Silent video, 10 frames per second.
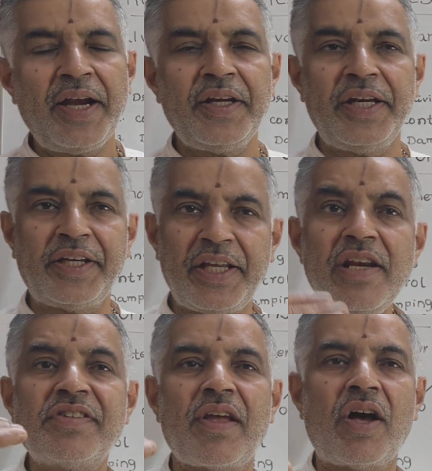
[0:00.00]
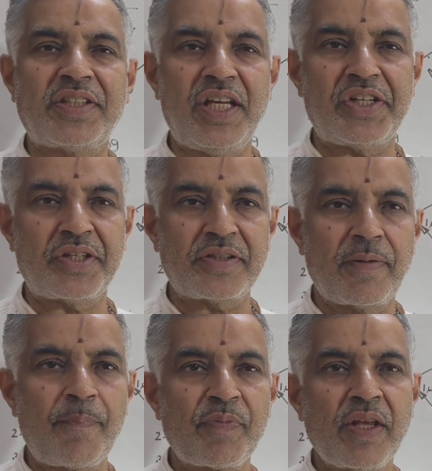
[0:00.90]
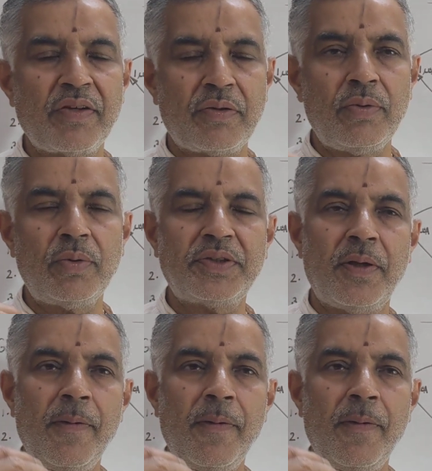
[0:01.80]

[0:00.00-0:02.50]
and it kills oscillations. So